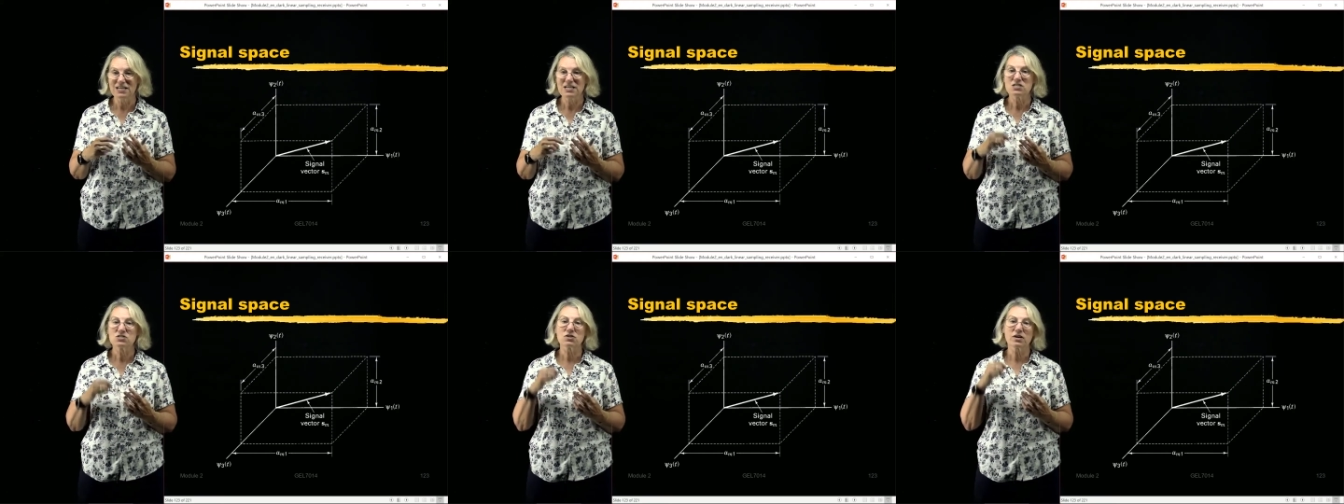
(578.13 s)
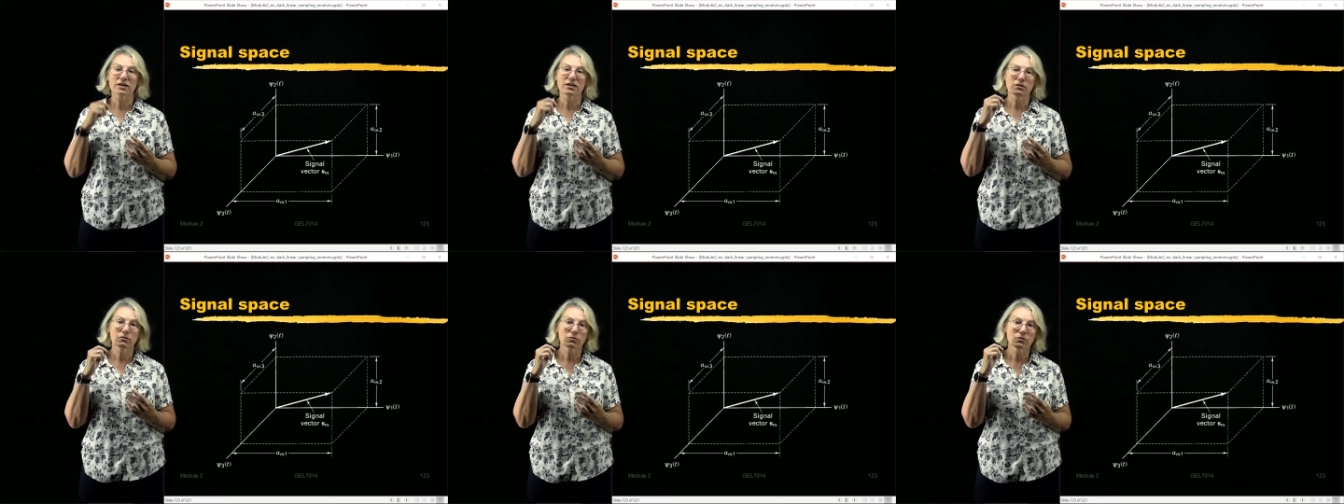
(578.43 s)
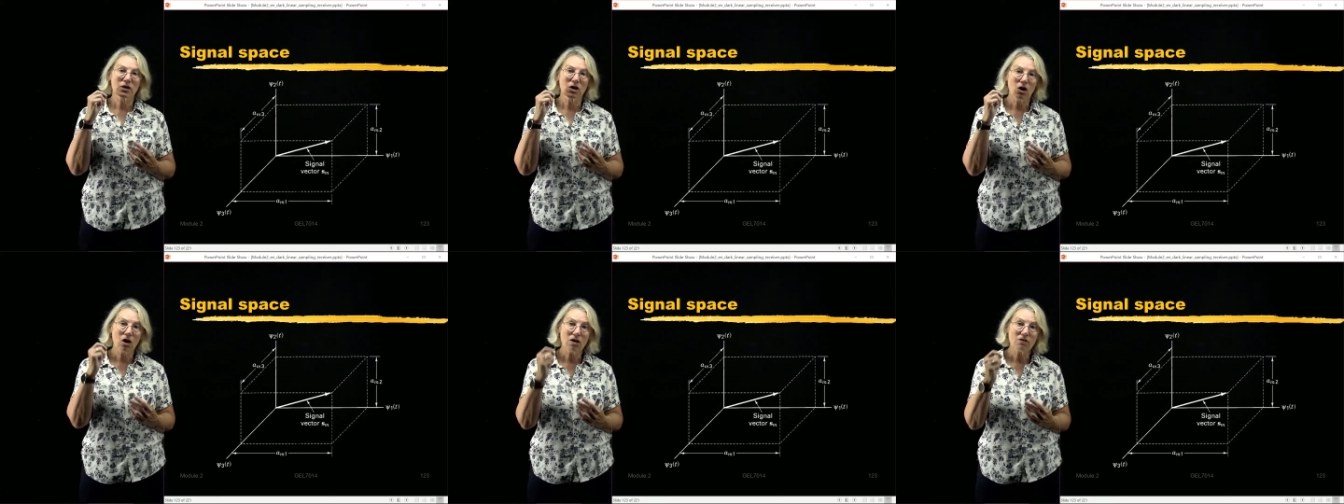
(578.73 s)
So I'm going to
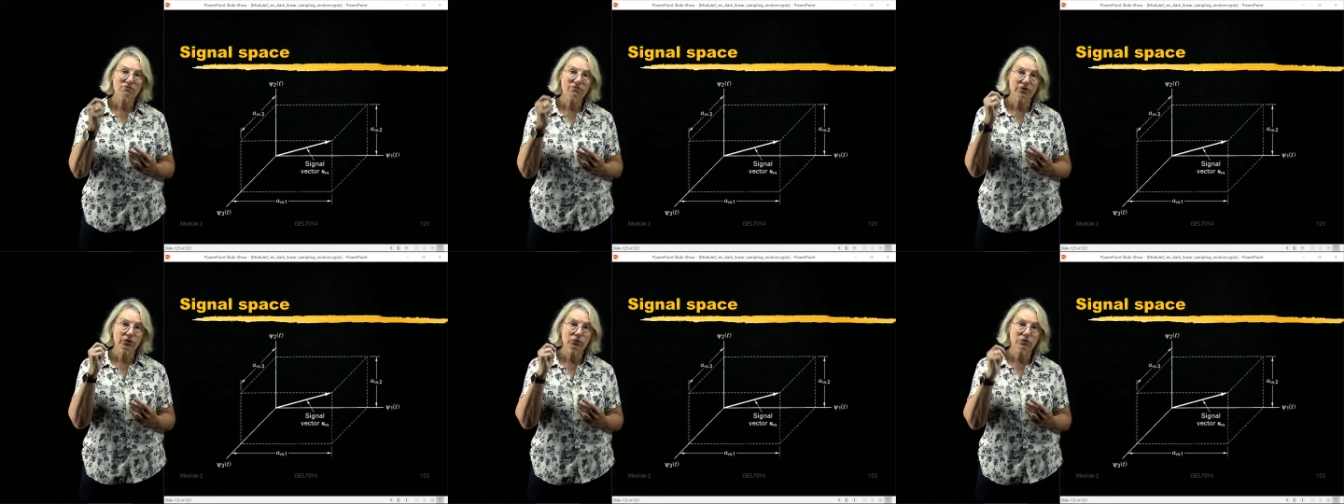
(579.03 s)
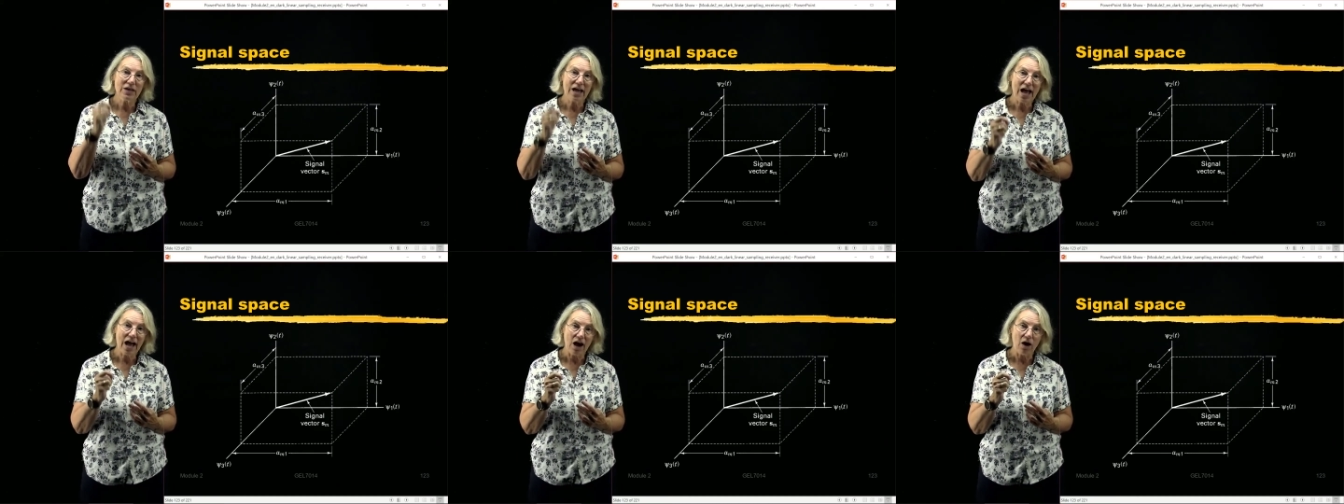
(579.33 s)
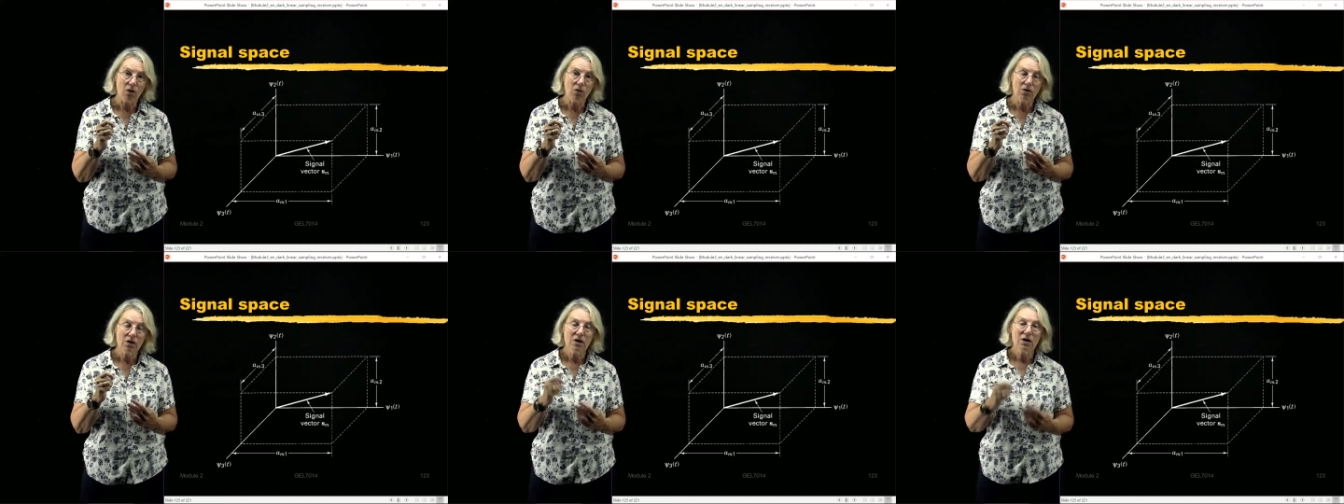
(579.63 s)
recall for you
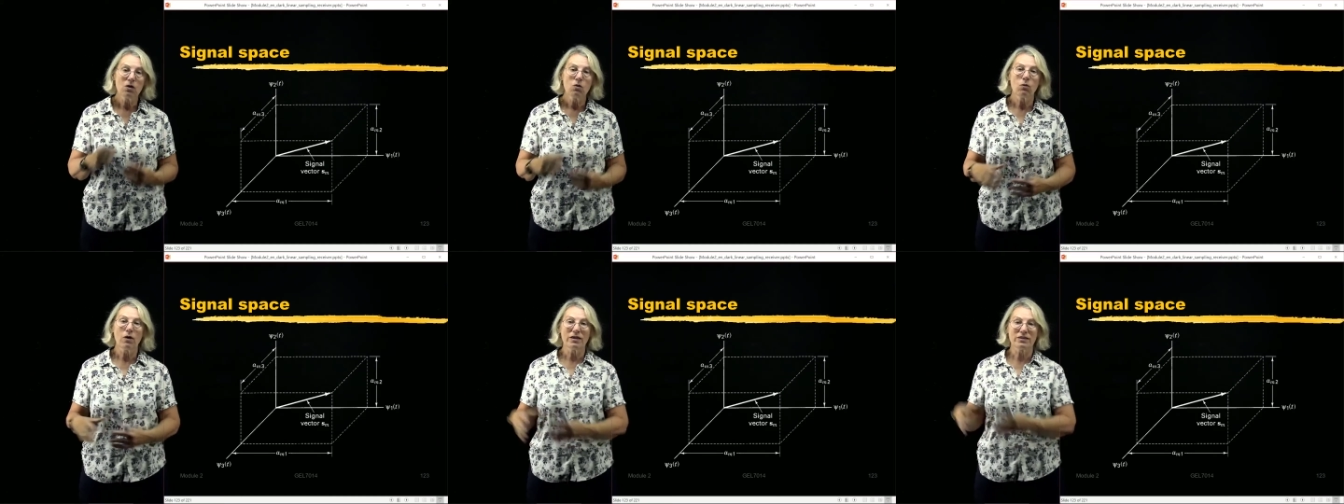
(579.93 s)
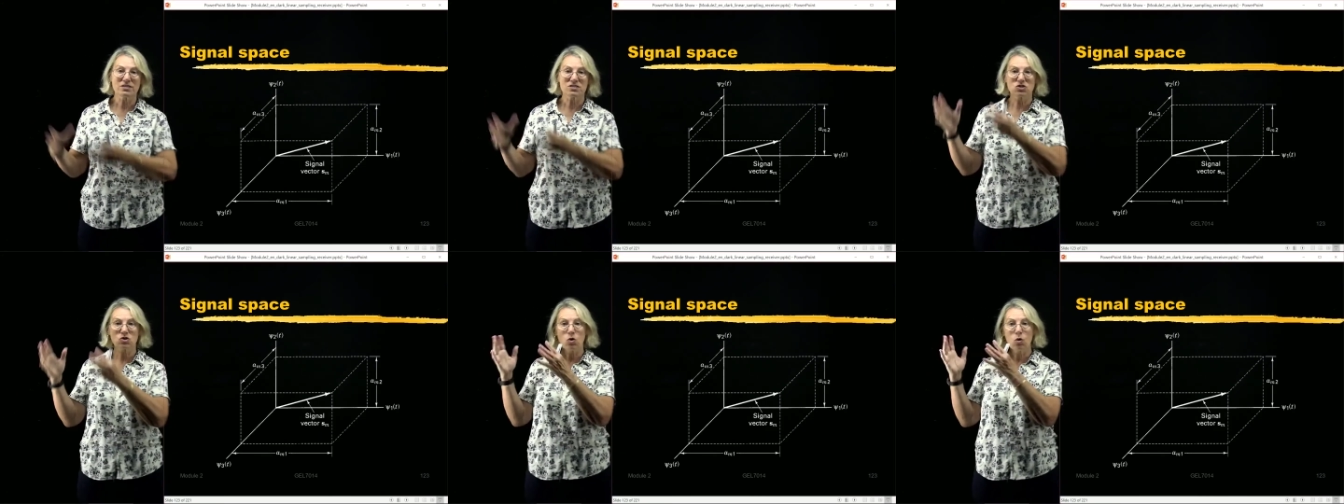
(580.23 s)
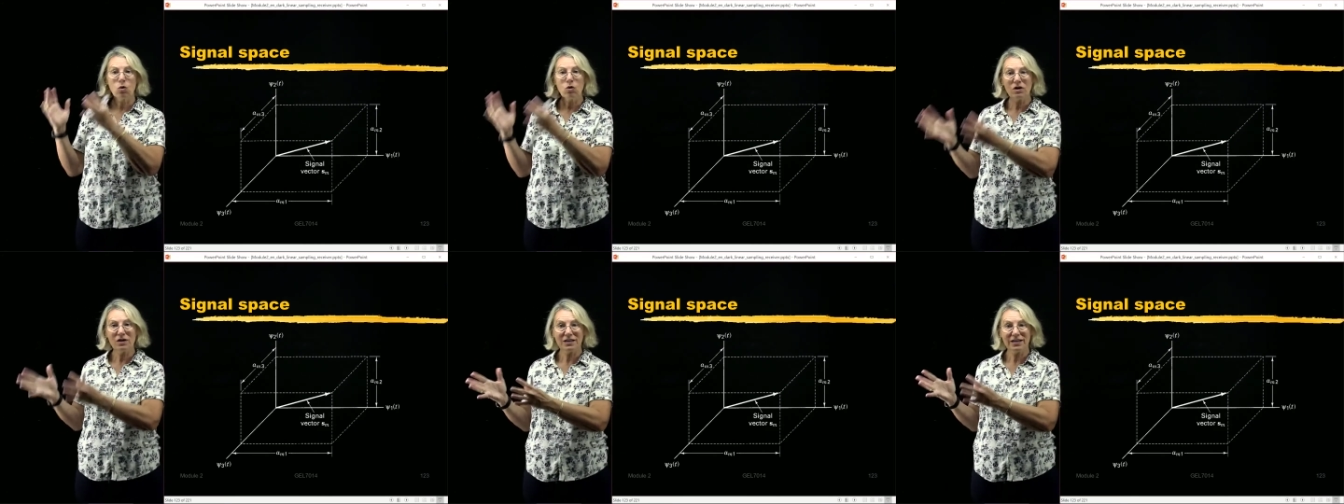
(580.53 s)
now why this
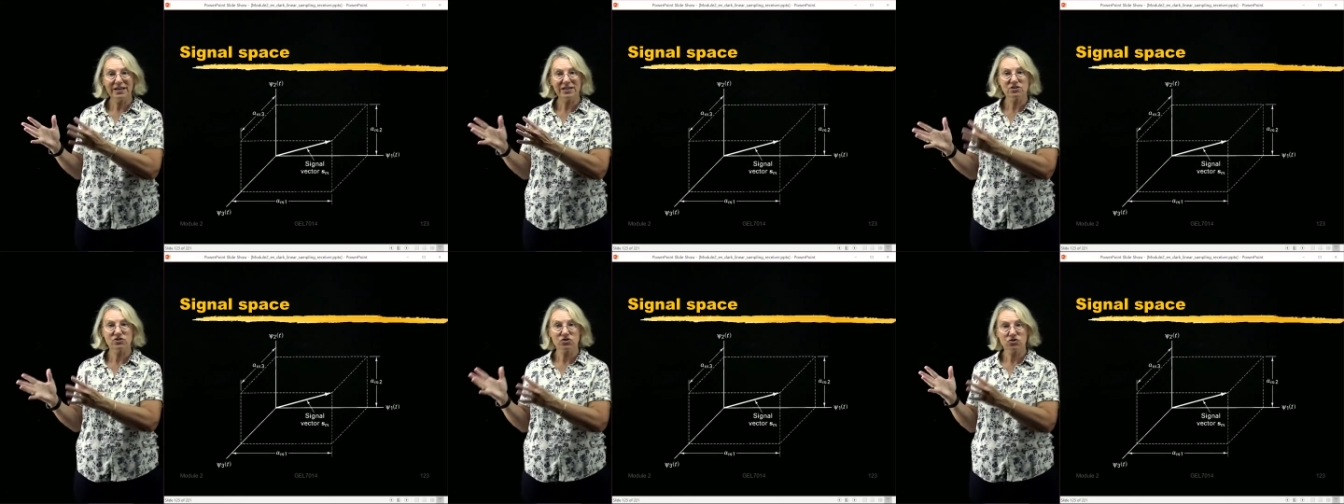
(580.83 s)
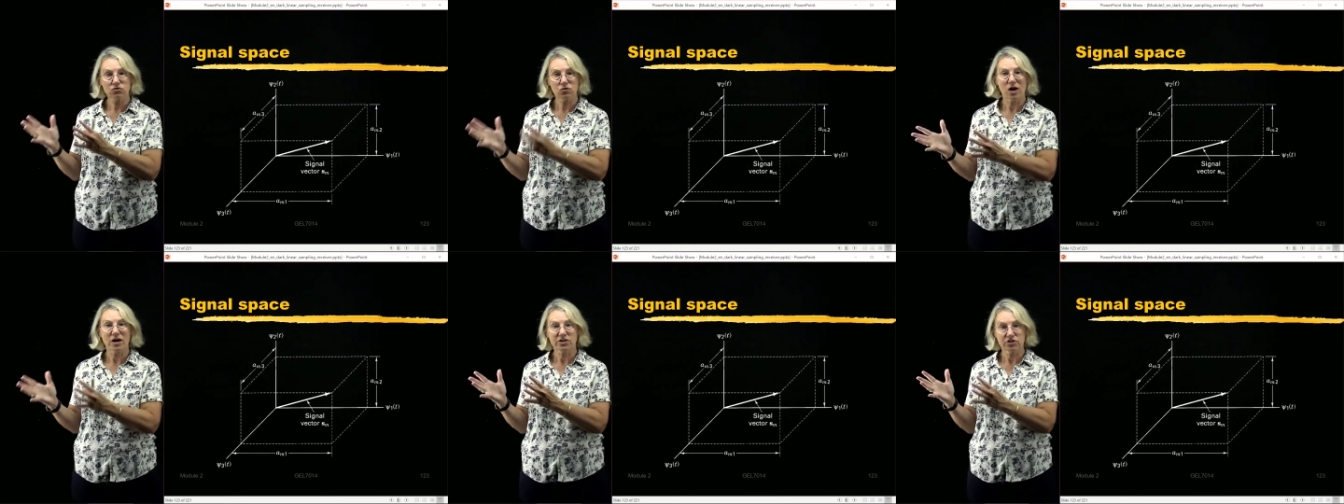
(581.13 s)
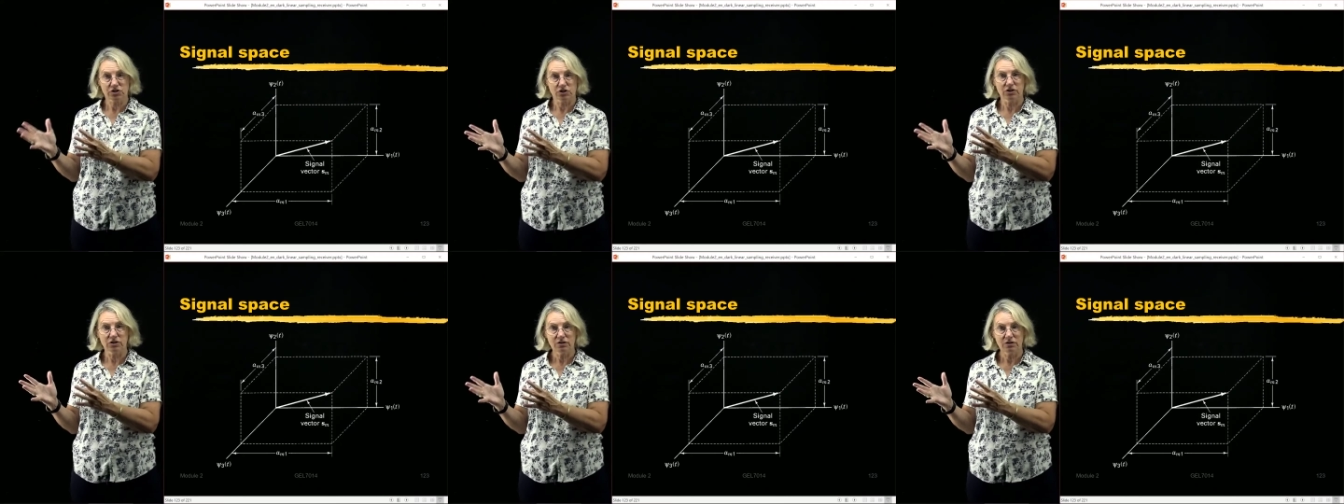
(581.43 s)
correlator
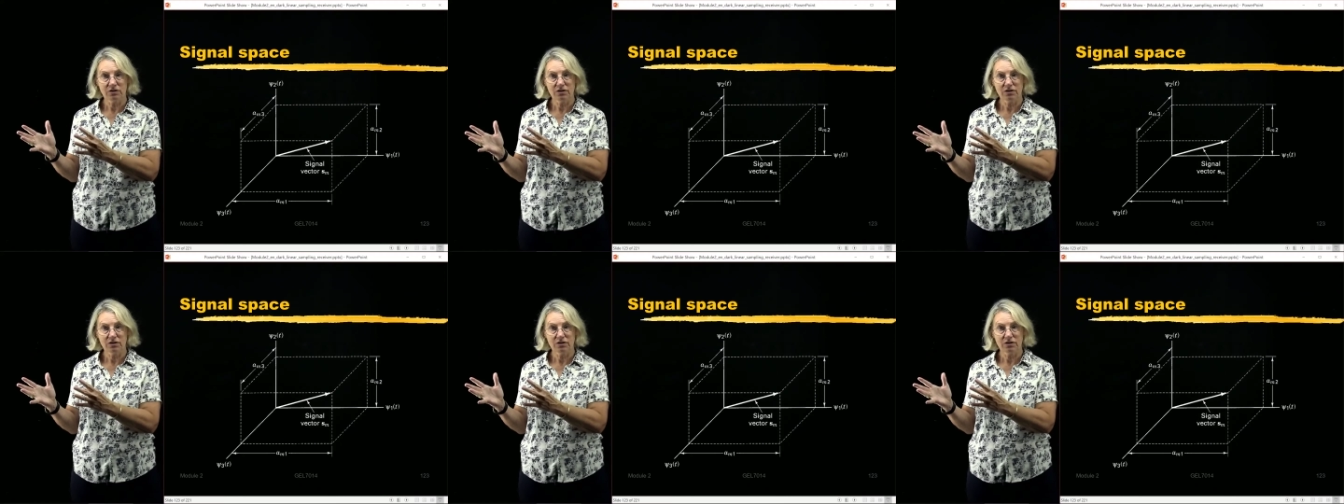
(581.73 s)
structure,